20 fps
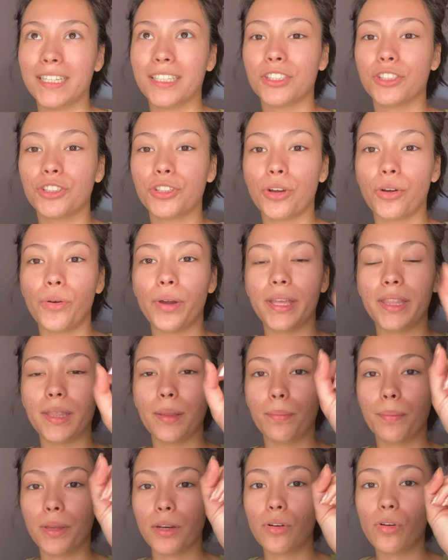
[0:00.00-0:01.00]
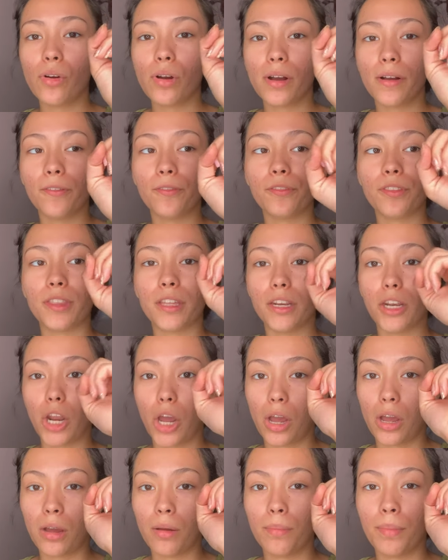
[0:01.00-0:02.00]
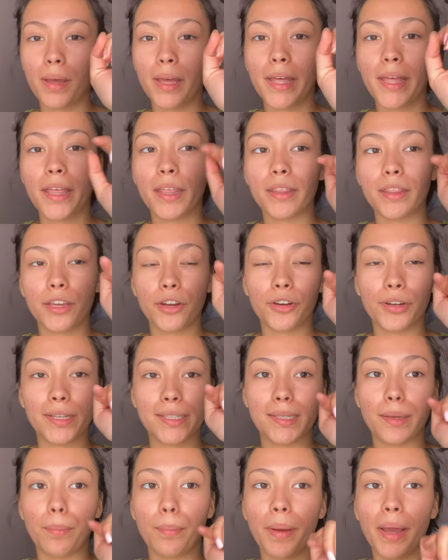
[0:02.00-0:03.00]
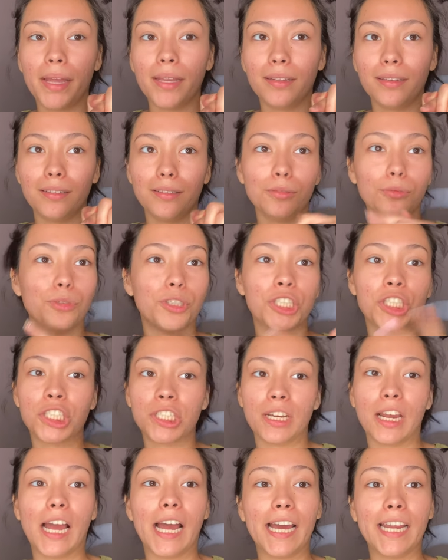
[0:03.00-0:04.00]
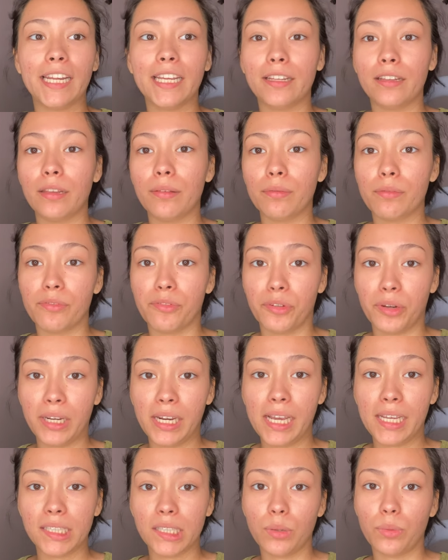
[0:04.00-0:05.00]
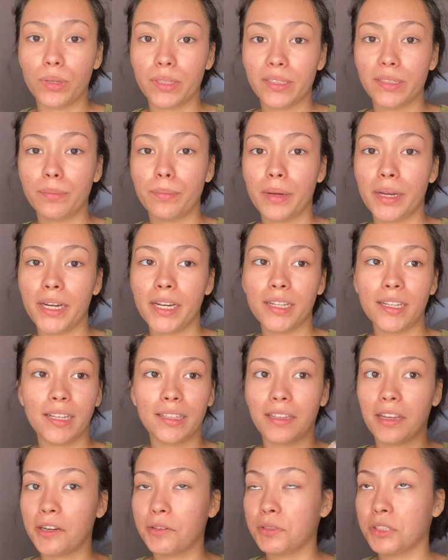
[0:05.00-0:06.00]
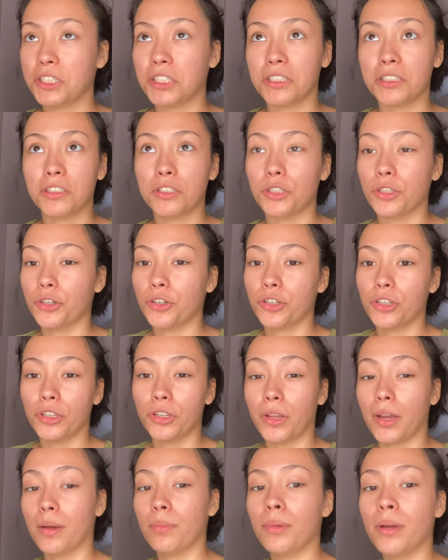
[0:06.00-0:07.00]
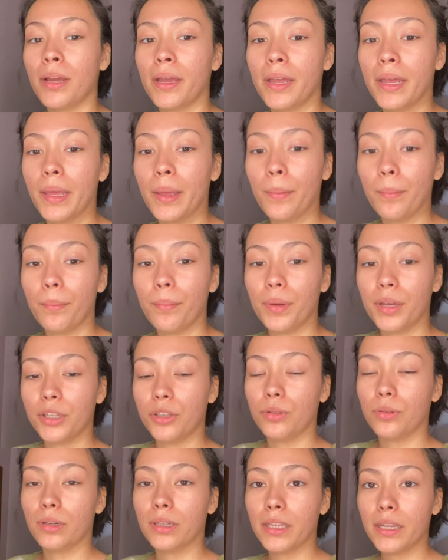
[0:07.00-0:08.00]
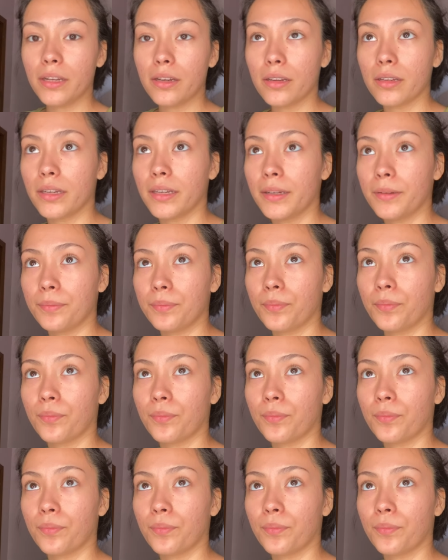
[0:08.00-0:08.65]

So in the middle of the knob, there is a button, which I didn't even realize it was a button. I thought it was just a circular knob, but you click on it.